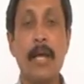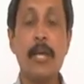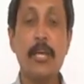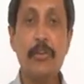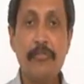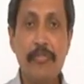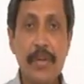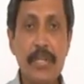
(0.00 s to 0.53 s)

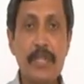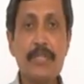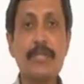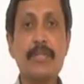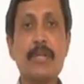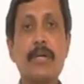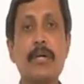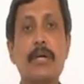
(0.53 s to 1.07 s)
If it is
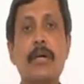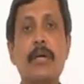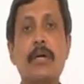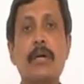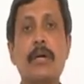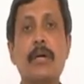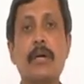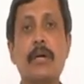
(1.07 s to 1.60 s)

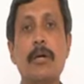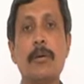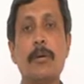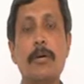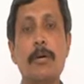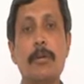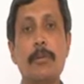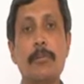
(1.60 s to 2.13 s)

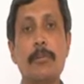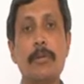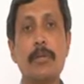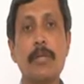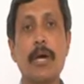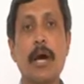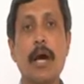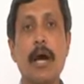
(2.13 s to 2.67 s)

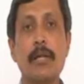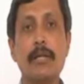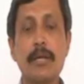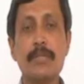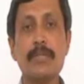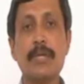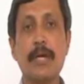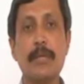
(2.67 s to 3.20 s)
the other
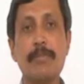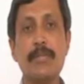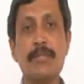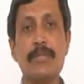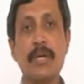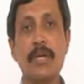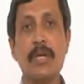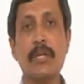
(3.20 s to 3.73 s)
side, means
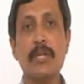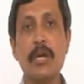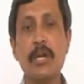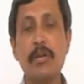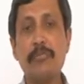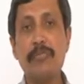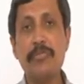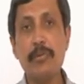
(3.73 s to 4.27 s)
there
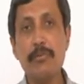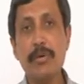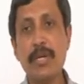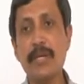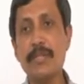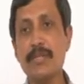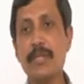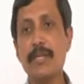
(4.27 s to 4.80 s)
are few
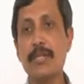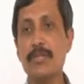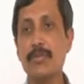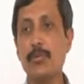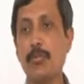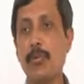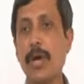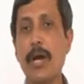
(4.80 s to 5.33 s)
cases
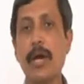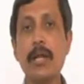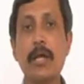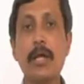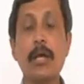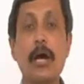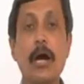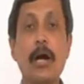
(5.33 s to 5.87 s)

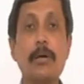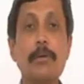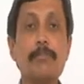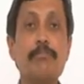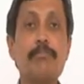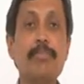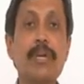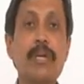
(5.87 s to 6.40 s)
where a
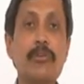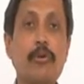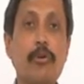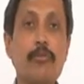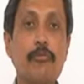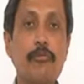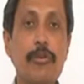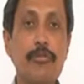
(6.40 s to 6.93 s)
big
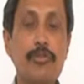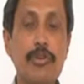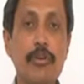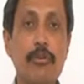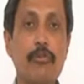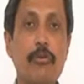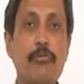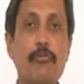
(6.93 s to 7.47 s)
confusion or
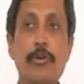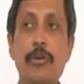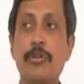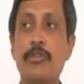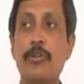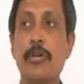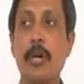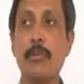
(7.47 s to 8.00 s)

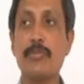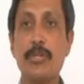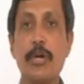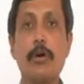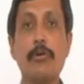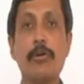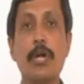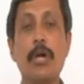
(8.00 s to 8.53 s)
confrontation comes
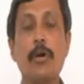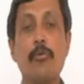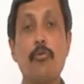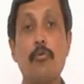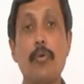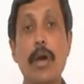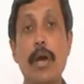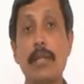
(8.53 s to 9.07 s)
out,
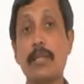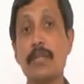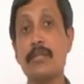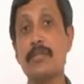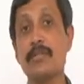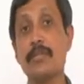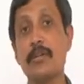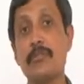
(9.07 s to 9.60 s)
where the
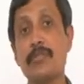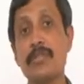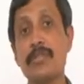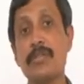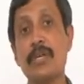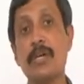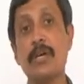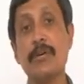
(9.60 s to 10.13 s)
service
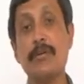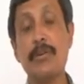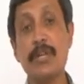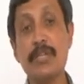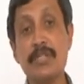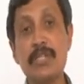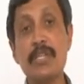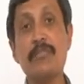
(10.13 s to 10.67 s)

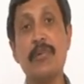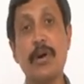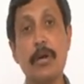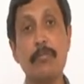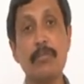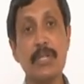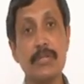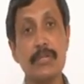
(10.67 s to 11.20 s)
receiver,
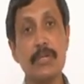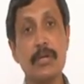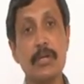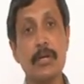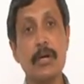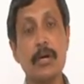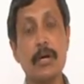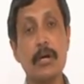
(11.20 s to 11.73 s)
means
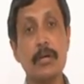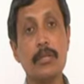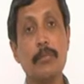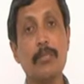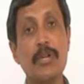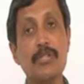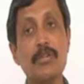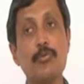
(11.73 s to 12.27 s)
the
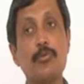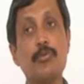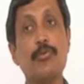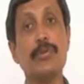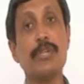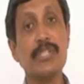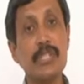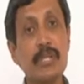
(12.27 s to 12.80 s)
person who
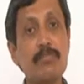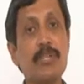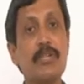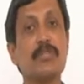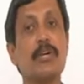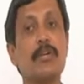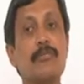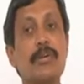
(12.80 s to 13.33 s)
received the
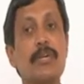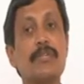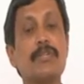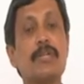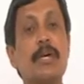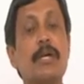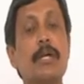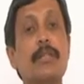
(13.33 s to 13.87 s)
service
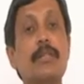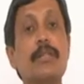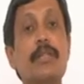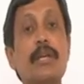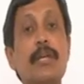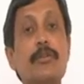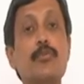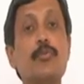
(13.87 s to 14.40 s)

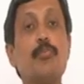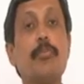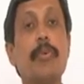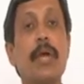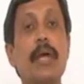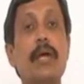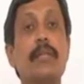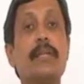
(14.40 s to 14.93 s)
need to
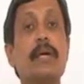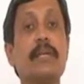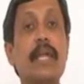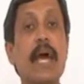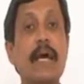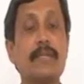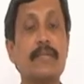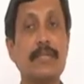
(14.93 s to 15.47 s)
pay the
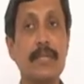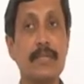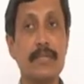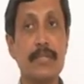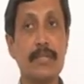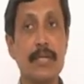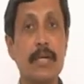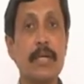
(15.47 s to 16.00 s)

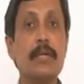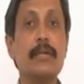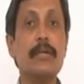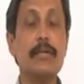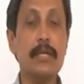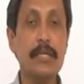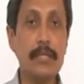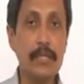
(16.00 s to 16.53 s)
taxes
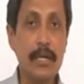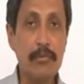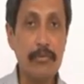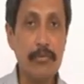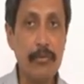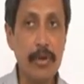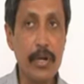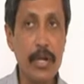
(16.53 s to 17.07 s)
either
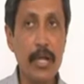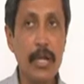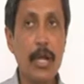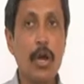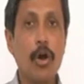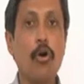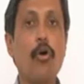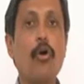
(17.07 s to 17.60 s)
fully
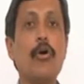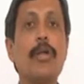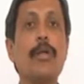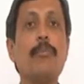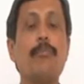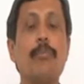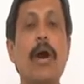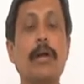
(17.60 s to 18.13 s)
or in
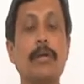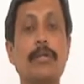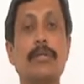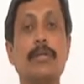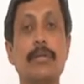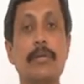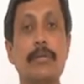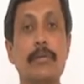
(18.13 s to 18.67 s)
part.
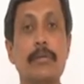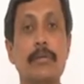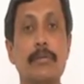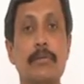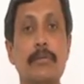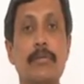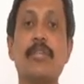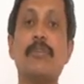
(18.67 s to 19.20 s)

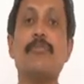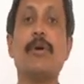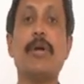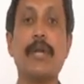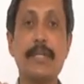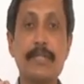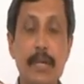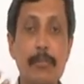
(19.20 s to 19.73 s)
Give you an
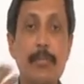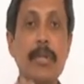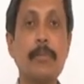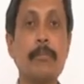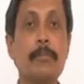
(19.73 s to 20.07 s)
example.